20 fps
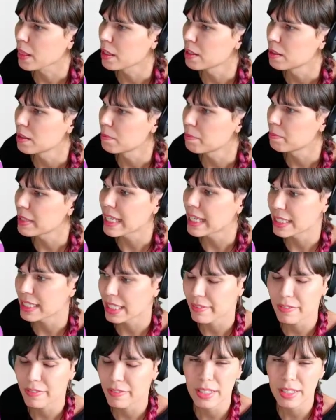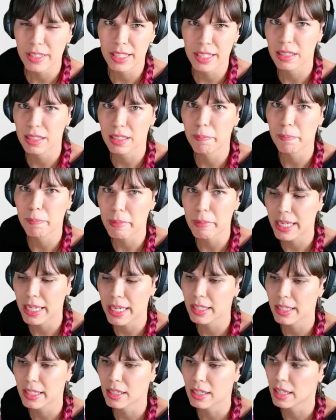but yeah, definitely like the
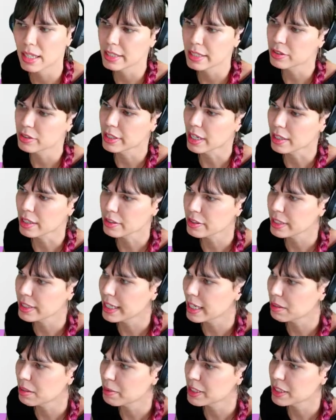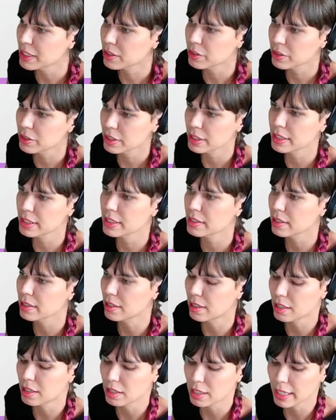main introductory animation courses
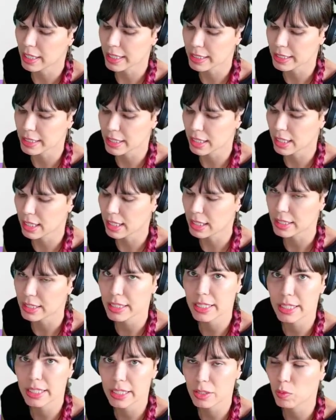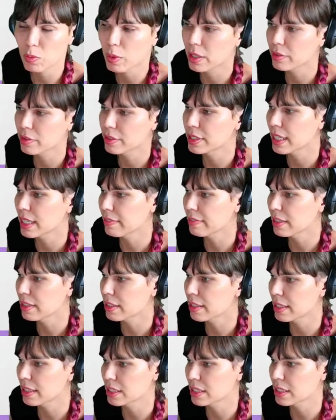are like
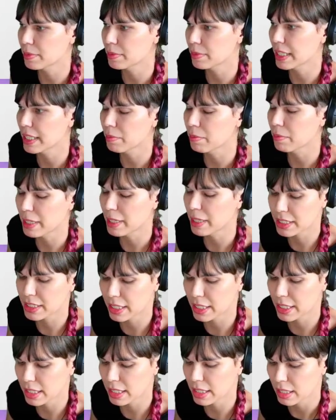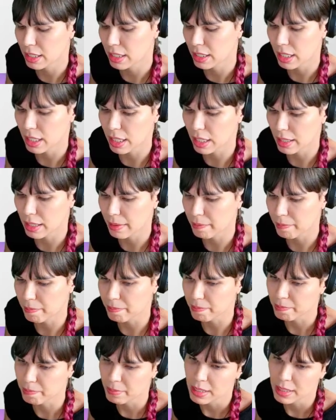GD107, concepts in animation.
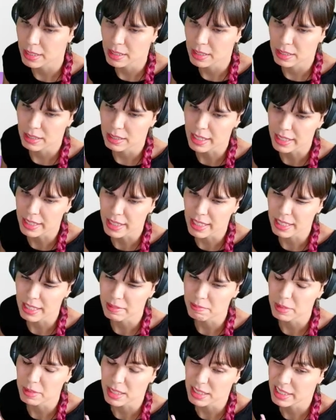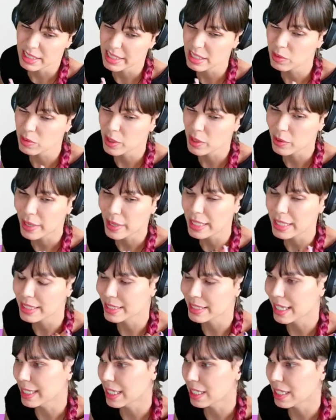And then GD108 is
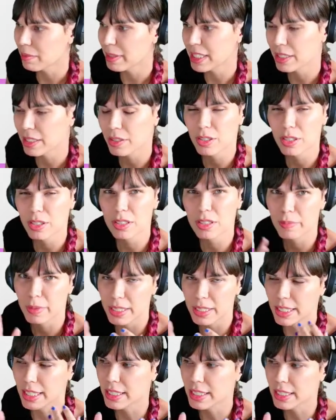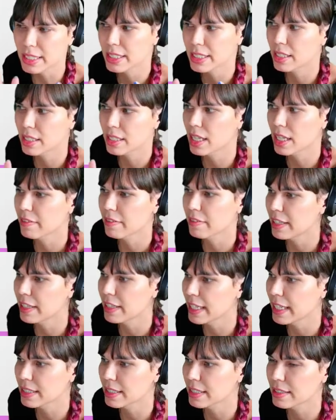not an animation course, but it touches on a lot of
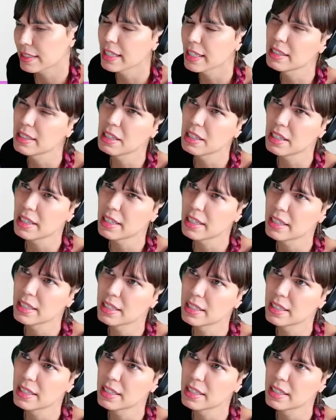things. And then